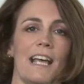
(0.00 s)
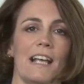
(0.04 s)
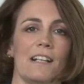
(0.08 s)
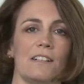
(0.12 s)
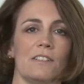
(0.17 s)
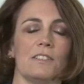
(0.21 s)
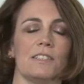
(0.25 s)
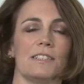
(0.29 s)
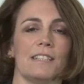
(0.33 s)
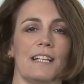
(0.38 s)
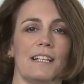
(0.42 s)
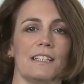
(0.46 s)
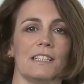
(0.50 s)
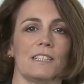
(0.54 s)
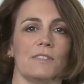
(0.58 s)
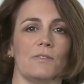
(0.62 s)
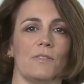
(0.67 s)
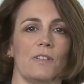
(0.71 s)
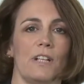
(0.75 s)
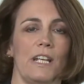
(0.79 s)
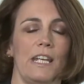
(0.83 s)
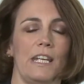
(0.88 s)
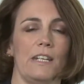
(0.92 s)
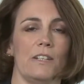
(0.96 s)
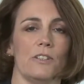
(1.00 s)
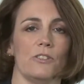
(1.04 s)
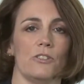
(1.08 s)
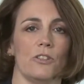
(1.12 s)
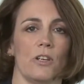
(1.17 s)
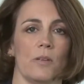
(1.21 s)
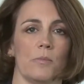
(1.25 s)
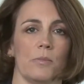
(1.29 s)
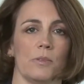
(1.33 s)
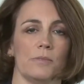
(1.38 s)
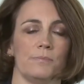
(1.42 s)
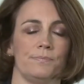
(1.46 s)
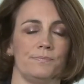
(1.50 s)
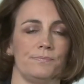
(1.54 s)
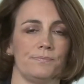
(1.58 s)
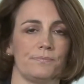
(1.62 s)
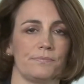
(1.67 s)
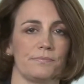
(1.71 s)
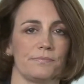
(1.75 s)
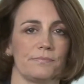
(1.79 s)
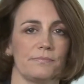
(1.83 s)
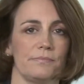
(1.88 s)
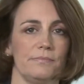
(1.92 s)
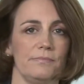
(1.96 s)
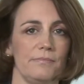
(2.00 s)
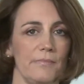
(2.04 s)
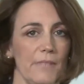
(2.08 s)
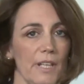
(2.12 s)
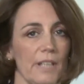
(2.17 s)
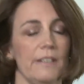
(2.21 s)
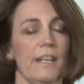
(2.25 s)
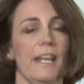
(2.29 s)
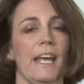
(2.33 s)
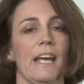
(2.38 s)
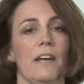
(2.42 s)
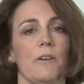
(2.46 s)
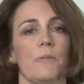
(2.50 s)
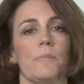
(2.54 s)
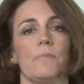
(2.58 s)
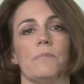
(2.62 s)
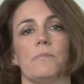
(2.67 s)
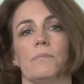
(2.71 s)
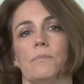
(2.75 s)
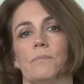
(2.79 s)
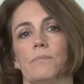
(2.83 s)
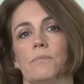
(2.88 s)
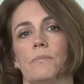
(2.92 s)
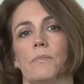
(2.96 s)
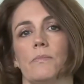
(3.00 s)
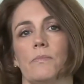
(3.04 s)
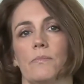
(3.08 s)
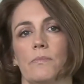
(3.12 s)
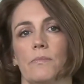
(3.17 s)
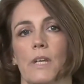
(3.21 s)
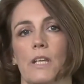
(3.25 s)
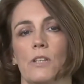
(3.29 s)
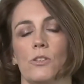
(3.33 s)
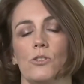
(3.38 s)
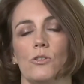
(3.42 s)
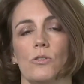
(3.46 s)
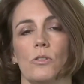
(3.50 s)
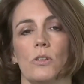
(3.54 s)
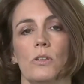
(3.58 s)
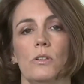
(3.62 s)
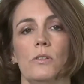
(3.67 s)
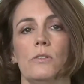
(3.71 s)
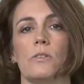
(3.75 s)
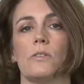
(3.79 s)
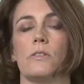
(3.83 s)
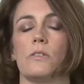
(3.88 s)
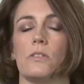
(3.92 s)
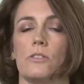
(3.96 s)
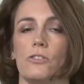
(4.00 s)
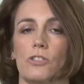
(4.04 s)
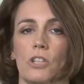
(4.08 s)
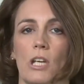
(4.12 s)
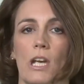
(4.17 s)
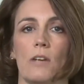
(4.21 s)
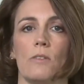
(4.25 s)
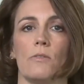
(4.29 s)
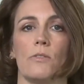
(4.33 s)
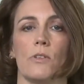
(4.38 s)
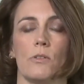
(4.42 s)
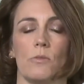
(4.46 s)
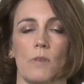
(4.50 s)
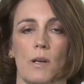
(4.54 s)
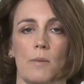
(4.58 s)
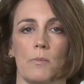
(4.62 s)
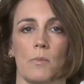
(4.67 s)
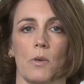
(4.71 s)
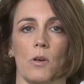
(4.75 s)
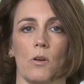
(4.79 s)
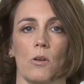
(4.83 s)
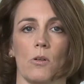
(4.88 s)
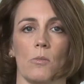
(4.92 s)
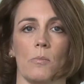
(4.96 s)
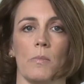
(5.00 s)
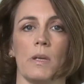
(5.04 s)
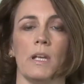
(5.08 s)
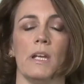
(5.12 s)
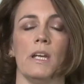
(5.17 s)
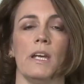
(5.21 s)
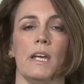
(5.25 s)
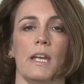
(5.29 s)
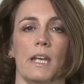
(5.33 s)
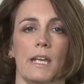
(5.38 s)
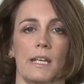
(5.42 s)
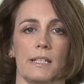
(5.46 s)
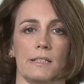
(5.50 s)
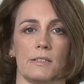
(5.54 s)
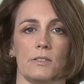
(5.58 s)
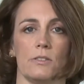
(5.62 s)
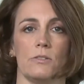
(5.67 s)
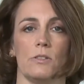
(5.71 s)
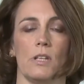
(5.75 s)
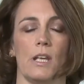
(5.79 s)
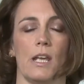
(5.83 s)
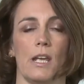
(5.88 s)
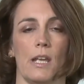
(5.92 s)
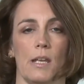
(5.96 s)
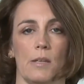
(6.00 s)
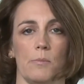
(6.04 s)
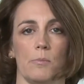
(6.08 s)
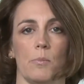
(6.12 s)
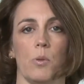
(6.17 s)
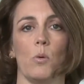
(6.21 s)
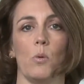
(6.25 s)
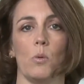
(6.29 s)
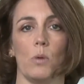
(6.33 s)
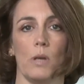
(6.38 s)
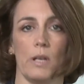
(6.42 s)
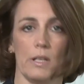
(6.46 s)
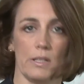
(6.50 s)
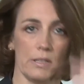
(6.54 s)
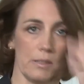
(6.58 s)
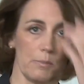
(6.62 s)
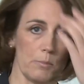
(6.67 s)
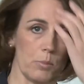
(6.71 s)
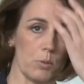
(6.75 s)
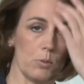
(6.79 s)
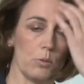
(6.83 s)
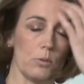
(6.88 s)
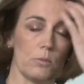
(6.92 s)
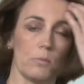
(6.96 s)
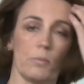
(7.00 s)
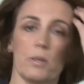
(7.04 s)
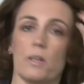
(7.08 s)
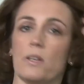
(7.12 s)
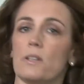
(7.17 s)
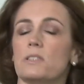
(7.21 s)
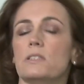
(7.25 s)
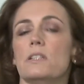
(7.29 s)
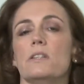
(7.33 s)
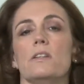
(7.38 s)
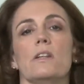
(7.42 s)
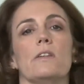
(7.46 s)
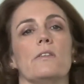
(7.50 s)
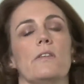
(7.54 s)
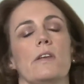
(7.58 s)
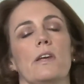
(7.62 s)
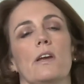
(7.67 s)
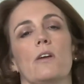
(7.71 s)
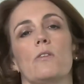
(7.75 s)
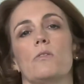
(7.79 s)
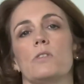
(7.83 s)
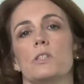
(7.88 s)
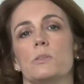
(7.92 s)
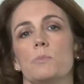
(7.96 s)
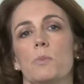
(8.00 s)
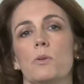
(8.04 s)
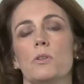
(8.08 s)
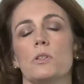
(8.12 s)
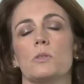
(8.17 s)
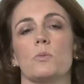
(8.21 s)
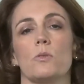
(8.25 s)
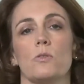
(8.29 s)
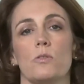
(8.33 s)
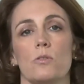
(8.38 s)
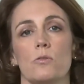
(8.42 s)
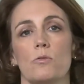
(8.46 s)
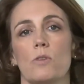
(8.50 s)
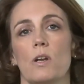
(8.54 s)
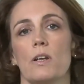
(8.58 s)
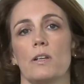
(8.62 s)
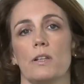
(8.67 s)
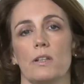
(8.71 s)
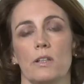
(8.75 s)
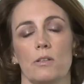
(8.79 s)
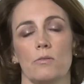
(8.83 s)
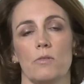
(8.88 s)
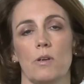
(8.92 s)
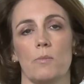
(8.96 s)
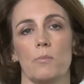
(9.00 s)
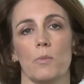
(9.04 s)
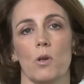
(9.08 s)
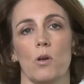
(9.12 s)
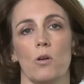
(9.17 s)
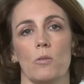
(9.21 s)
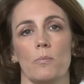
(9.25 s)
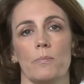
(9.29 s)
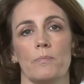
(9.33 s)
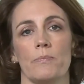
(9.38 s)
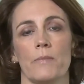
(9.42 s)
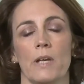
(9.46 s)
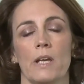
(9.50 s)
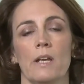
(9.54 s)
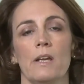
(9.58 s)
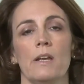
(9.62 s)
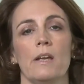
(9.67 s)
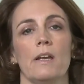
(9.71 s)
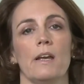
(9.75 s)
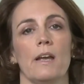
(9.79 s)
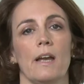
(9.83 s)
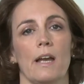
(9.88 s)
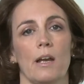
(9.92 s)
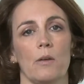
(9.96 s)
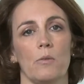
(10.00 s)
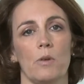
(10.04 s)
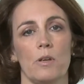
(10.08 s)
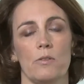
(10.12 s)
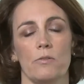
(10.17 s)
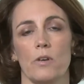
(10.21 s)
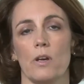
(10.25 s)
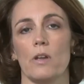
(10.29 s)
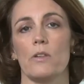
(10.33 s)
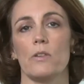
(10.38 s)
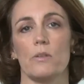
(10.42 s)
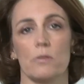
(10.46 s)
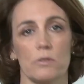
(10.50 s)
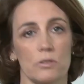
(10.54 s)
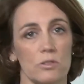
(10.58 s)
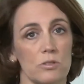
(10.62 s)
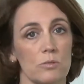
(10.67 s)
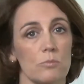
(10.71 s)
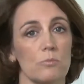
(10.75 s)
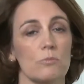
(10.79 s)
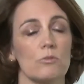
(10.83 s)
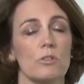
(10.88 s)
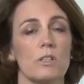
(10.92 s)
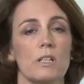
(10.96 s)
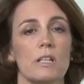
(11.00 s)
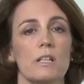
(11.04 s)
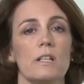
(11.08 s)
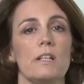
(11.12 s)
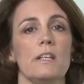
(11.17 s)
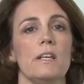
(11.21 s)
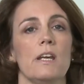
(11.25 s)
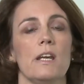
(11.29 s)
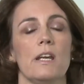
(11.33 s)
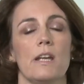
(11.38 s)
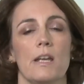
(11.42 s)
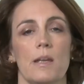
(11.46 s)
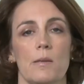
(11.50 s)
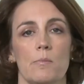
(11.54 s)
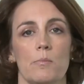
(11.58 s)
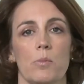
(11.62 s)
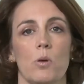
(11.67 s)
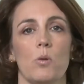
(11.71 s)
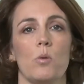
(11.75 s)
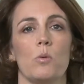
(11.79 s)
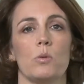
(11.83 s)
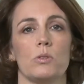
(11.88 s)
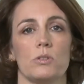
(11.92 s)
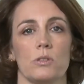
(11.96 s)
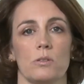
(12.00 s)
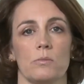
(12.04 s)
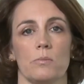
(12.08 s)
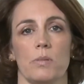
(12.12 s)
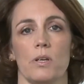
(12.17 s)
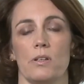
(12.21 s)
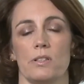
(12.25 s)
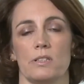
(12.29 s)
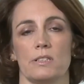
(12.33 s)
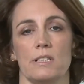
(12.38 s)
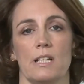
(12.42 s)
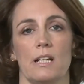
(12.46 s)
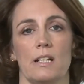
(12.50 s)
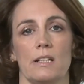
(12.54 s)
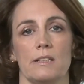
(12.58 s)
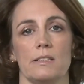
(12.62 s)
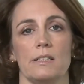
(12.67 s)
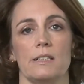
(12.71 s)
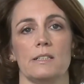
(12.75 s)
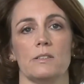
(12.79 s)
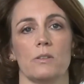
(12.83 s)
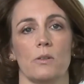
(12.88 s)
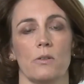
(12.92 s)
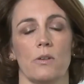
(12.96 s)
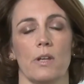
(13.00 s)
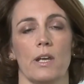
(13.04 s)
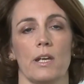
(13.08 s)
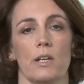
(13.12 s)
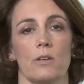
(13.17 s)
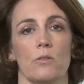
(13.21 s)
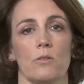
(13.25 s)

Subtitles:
L stands for leadership. Now, in truth, the chair of the RemCom is an important person in that they are responsible for running the RemCom. However, there are some really important personalities on that